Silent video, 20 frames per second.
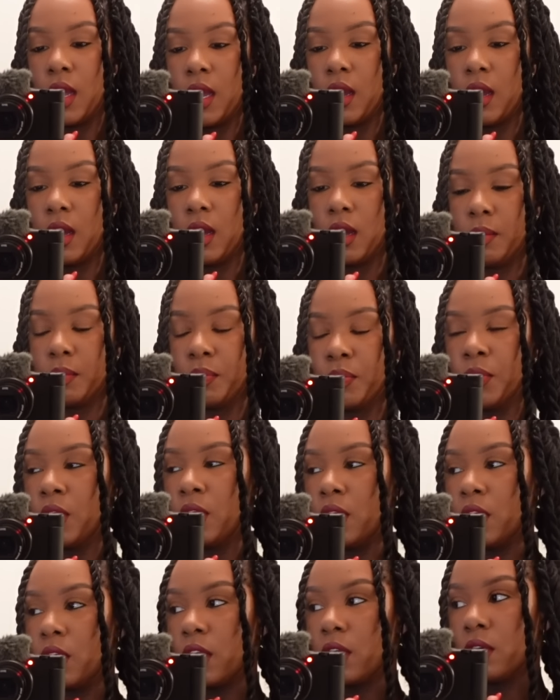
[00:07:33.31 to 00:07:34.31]
Um,
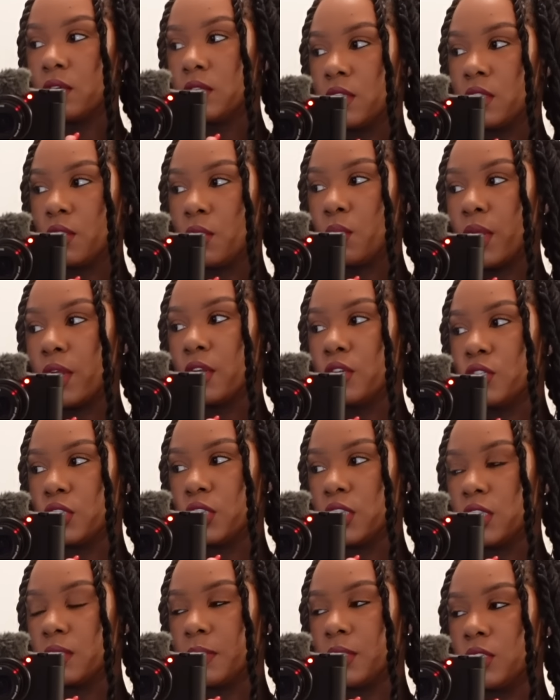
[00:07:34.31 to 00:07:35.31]
Kelsey, you're wearing
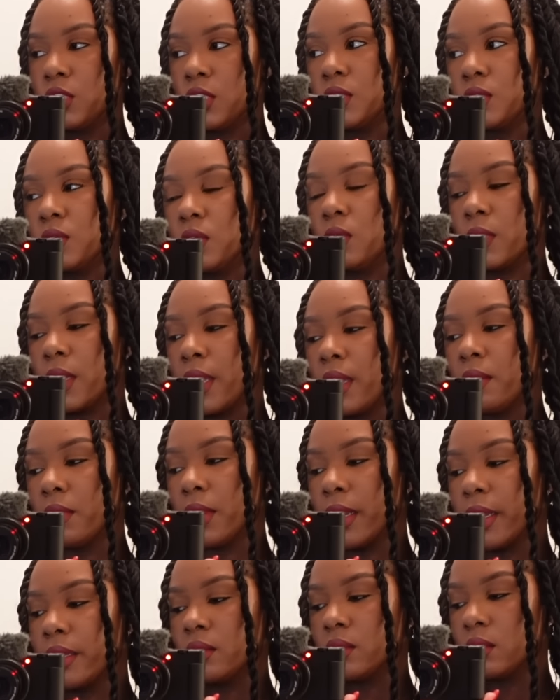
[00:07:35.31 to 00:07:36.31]
jeans, but jeans are okay,
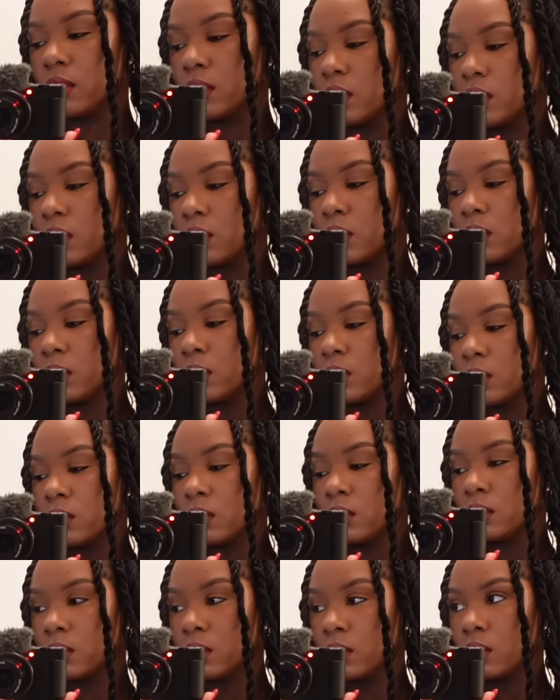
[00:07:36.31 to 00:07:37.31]
right? Yeah, I
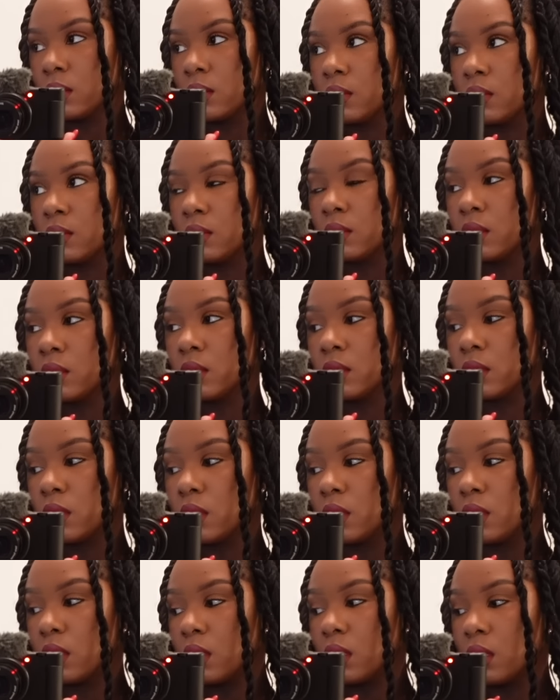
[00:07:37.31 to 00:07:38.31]
didn't say no jeans on
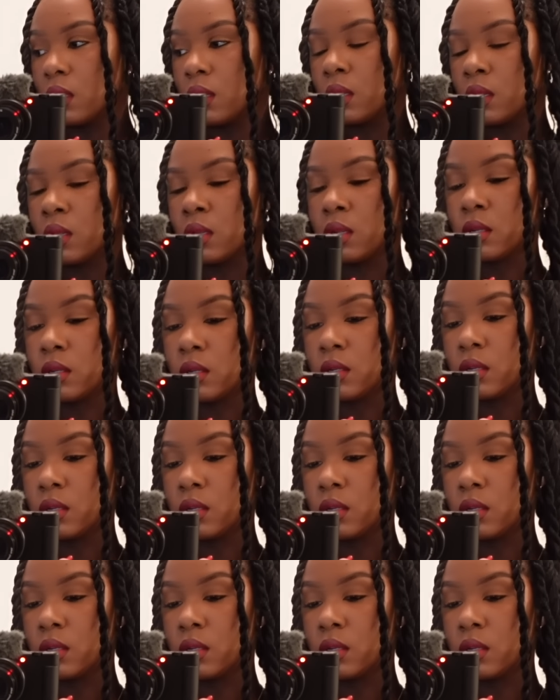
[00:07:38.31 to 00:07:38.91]
though. The,